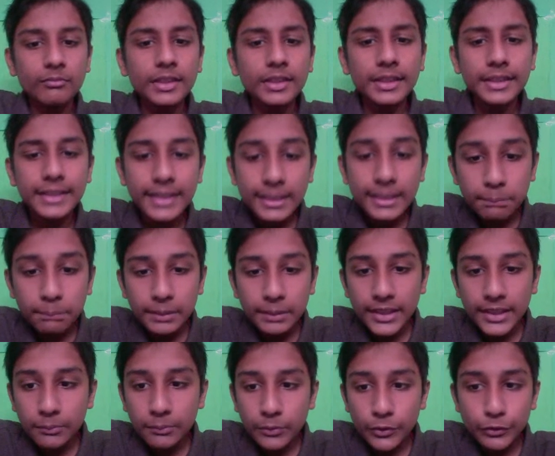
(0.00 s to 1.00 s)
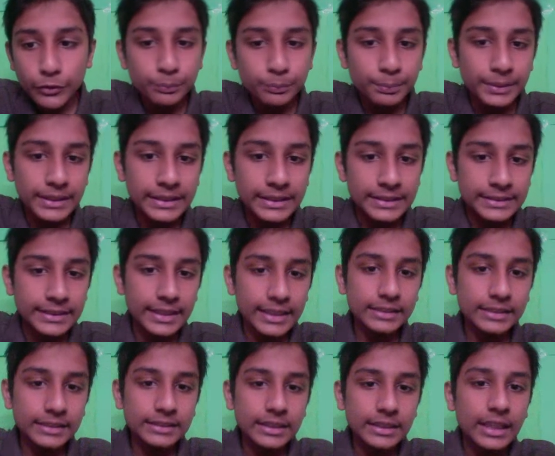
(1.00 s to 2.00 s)
He played the move
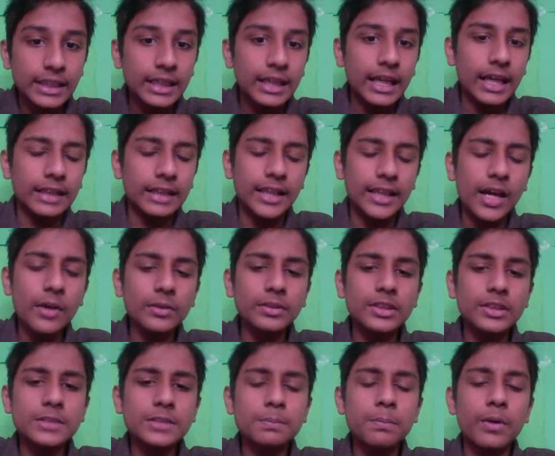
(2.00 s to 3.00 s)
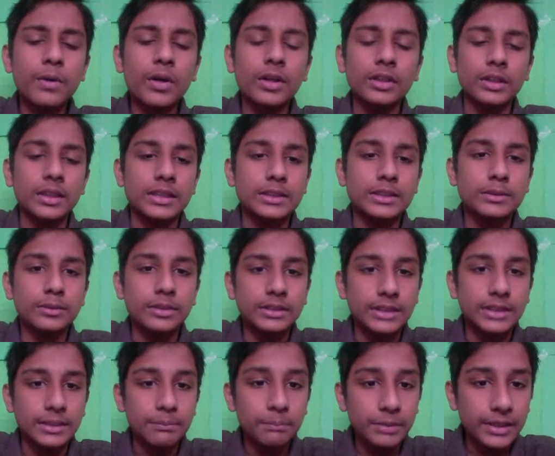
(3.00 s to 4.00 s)
b6, and now this pawn is
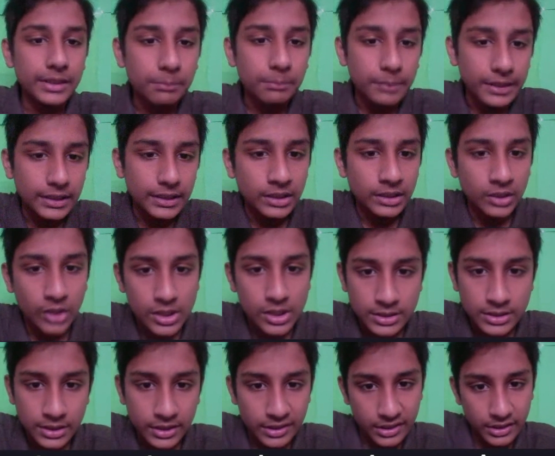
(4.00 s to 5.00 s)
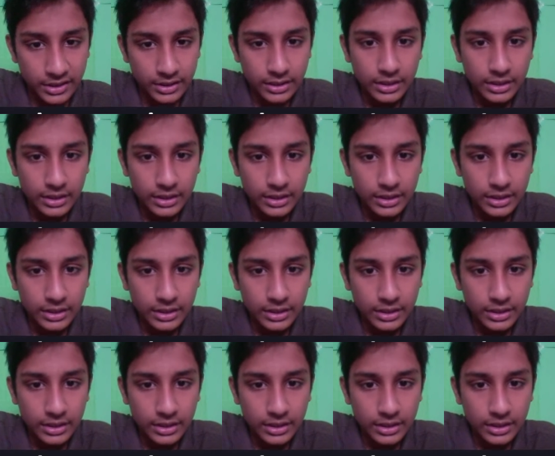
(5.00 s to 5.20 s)
simply being lost here.